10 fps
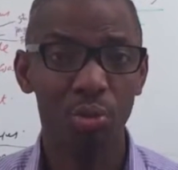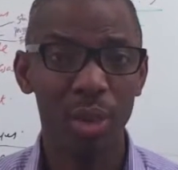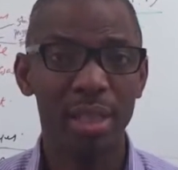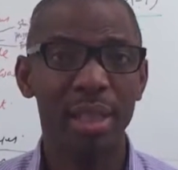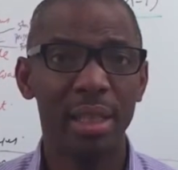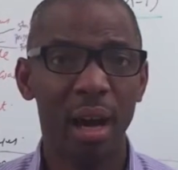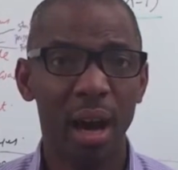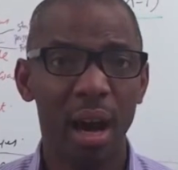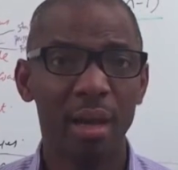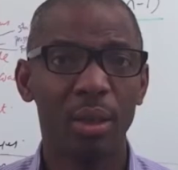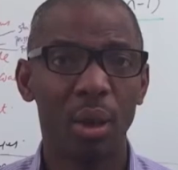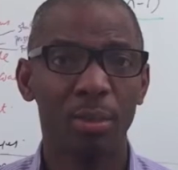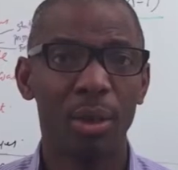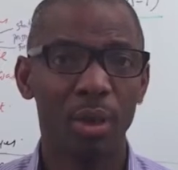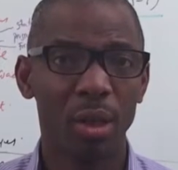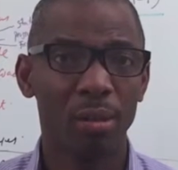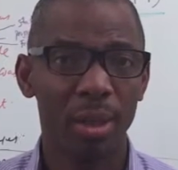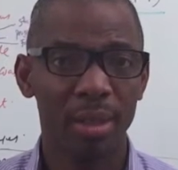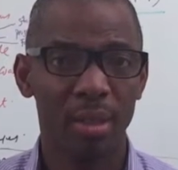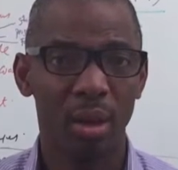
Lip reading: written hard copy documents.